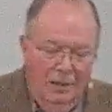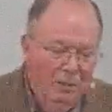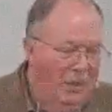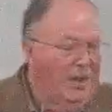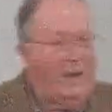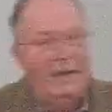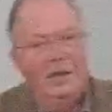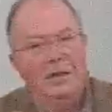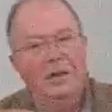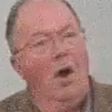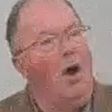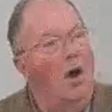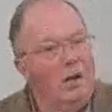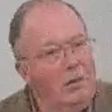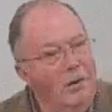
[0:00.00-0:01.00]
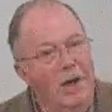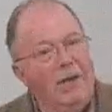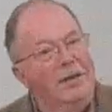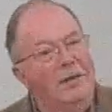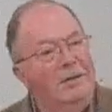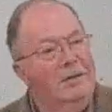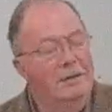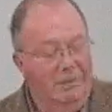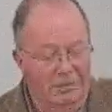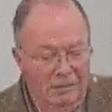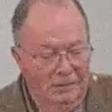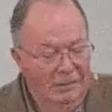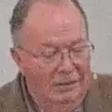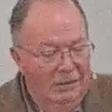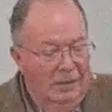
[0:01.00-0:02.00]
But in the long run,
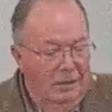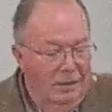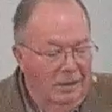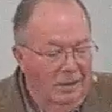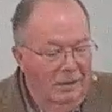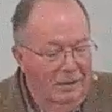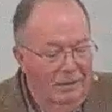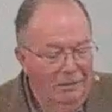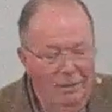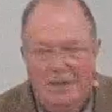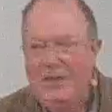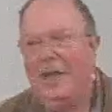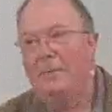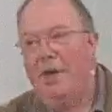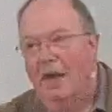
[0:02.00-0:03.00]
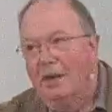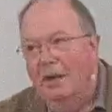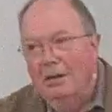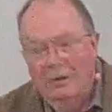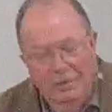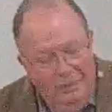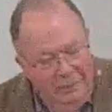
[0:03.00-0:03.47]
what does that matter?